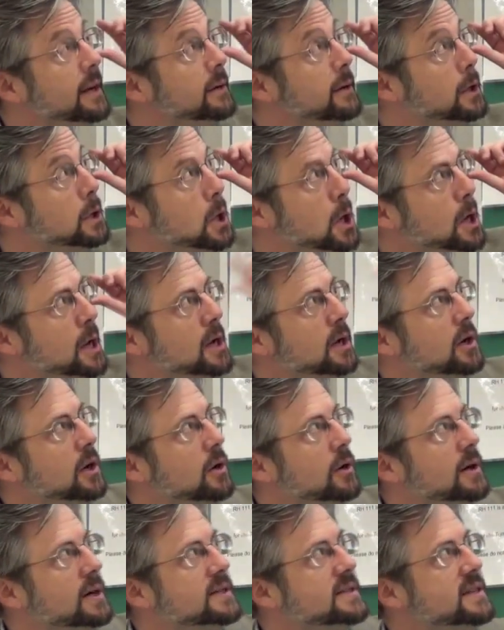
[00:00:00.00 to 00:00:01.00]
standard,
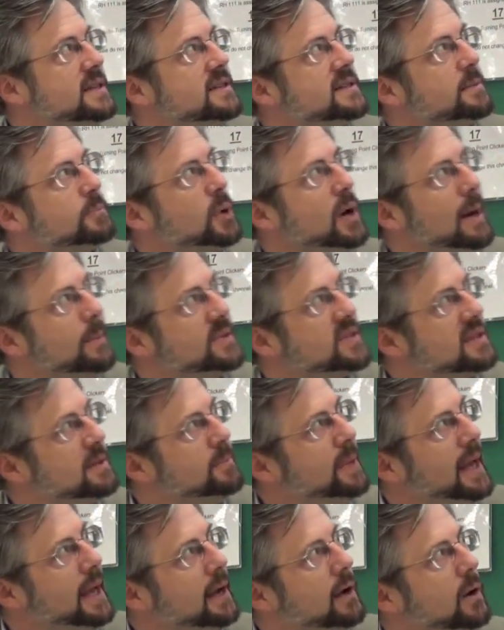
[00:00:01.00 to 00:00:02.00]
currency is a promise
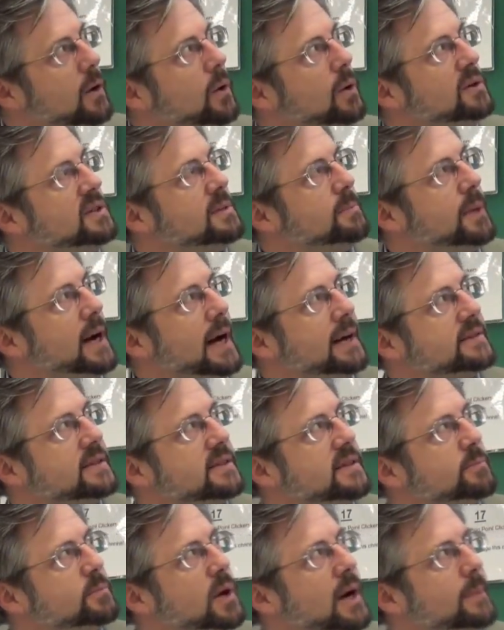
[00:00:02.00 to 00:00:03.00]
to pay gold,
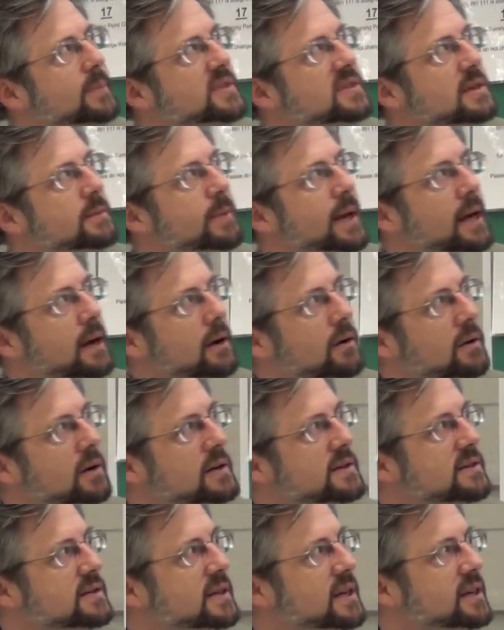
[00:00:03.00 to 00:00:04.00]
deposits a promise to pay
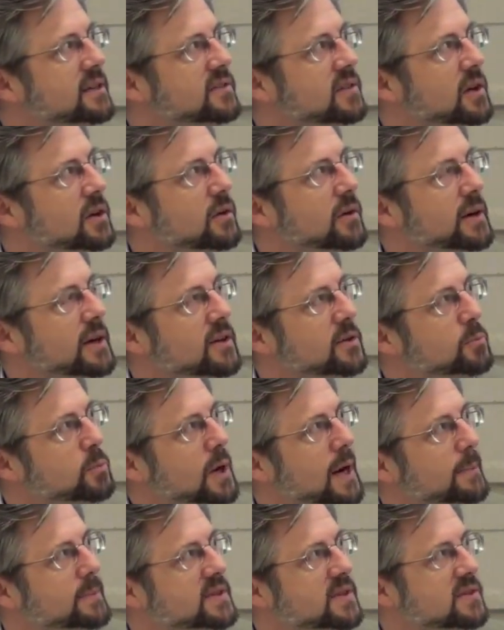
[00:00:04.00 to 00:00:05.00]
currency, securities
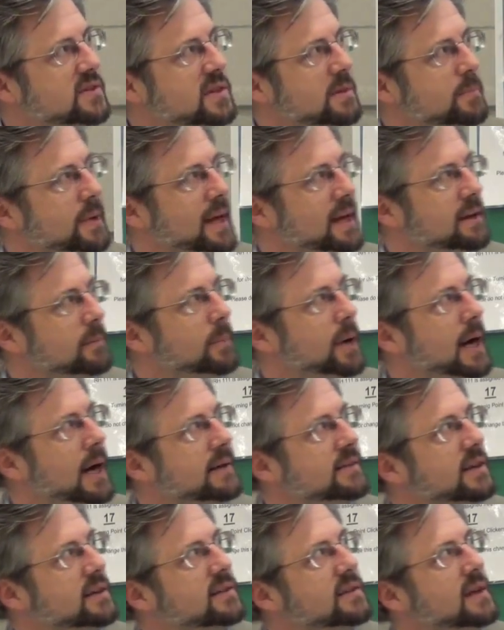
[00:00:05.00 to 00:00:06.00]
promises to pay
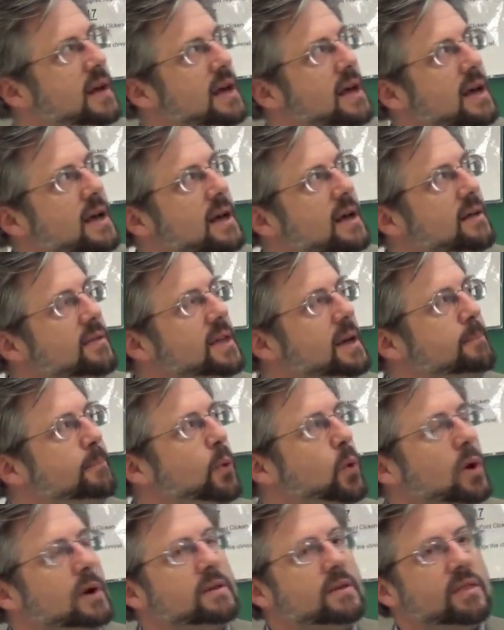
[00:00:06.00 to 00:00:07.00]
deposits. The
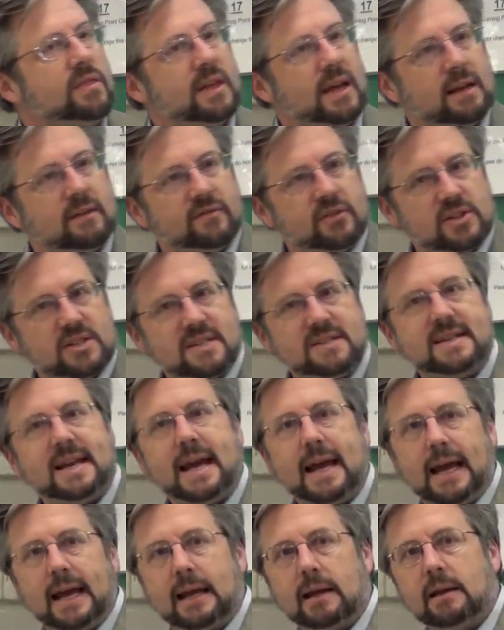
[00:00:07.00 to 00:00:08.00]
important thing for
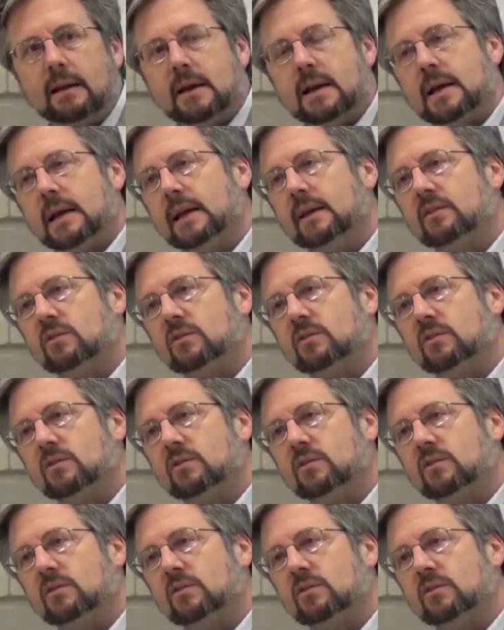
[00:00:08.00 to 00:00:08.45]
today